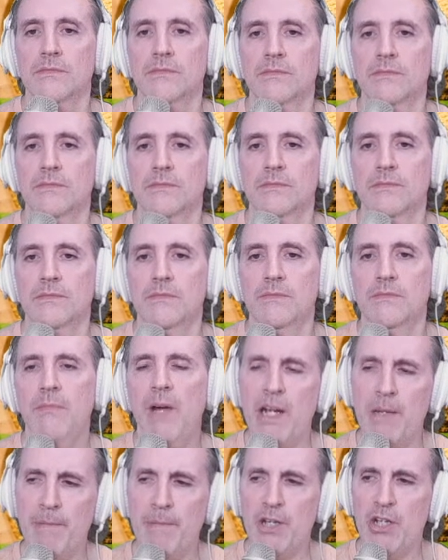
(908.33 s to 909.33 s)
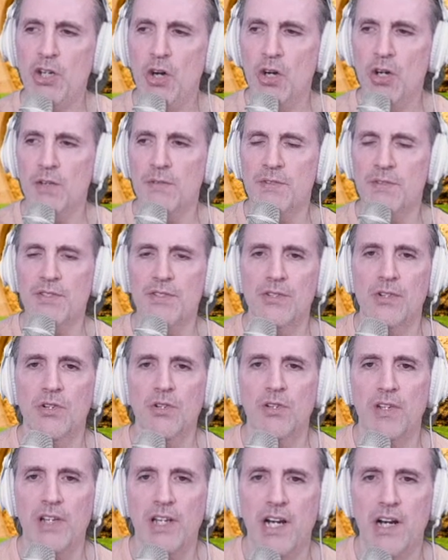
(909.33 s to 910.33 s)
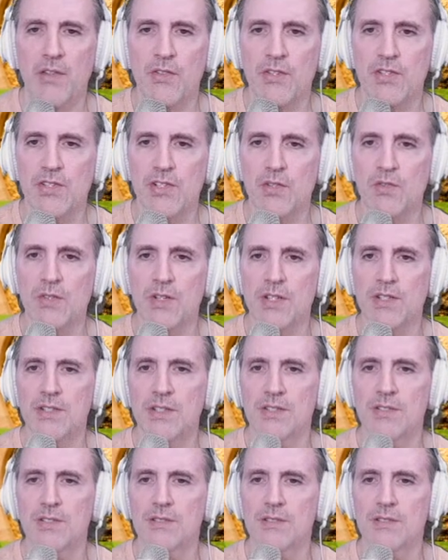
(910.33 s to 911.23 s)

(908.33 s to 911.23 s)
Might have been nerves early on in the series.